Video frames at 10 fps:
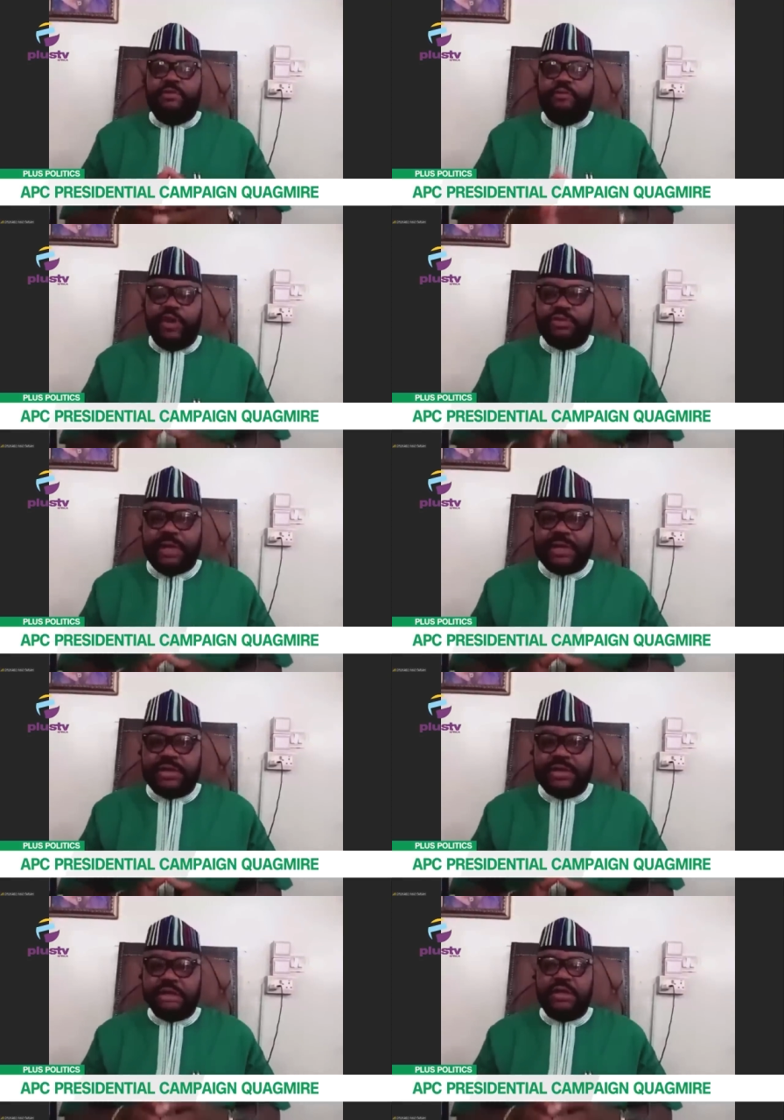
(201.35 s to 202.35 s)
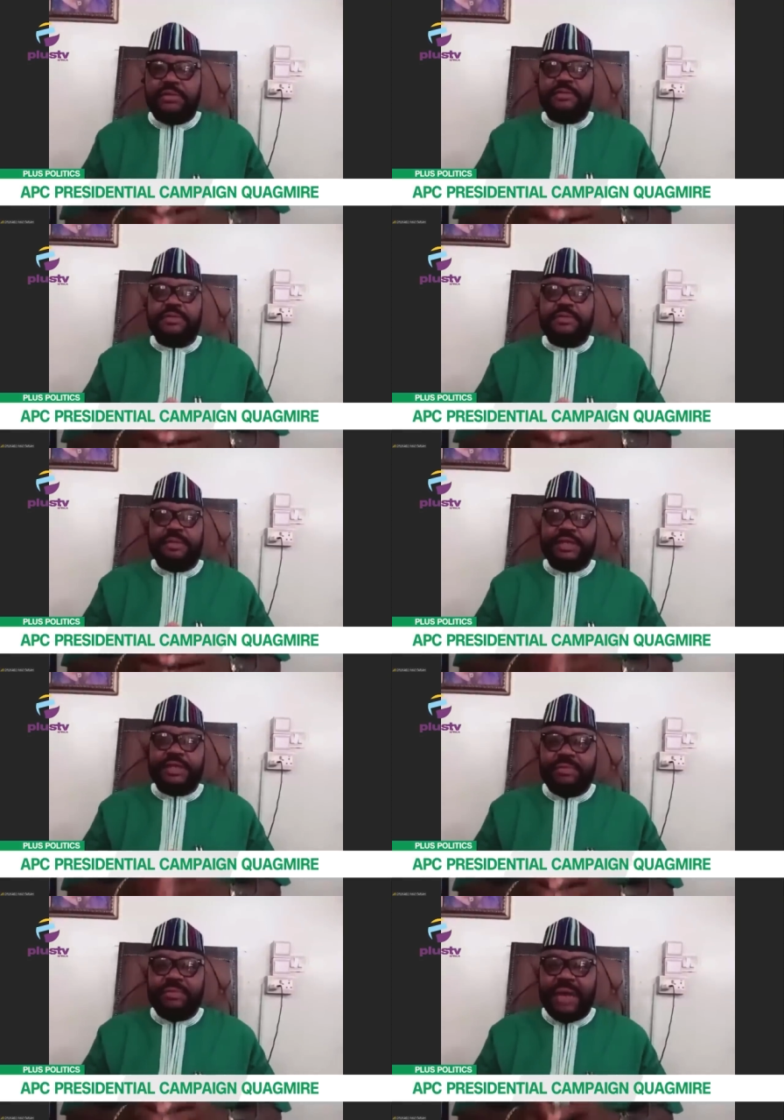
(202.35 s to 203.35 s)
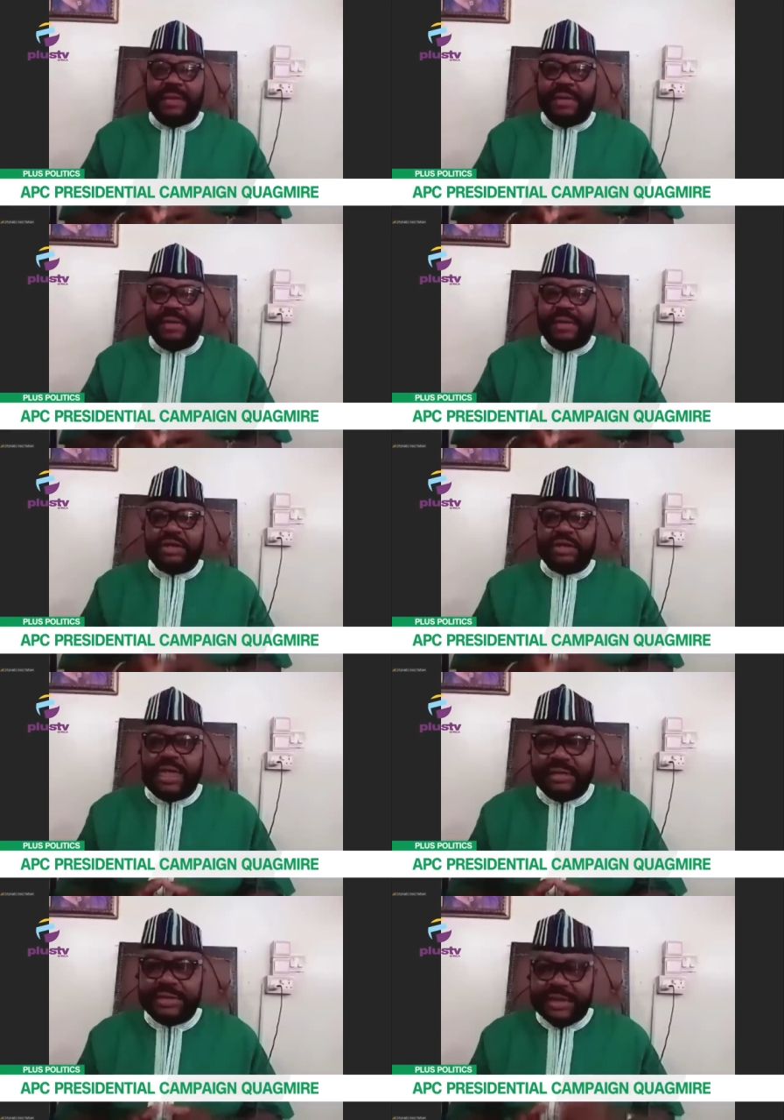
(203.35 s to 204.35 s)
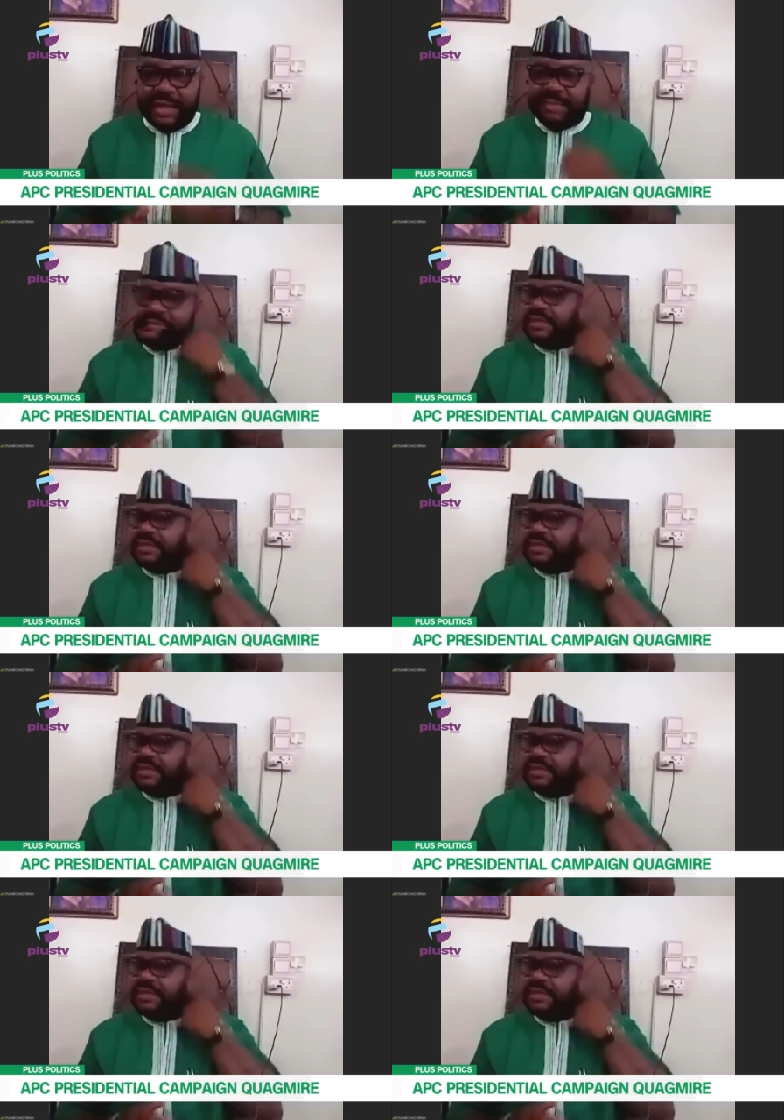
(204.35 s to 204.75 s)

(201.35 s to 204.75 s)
First, we are talking of President Muhammadu Buhari himself,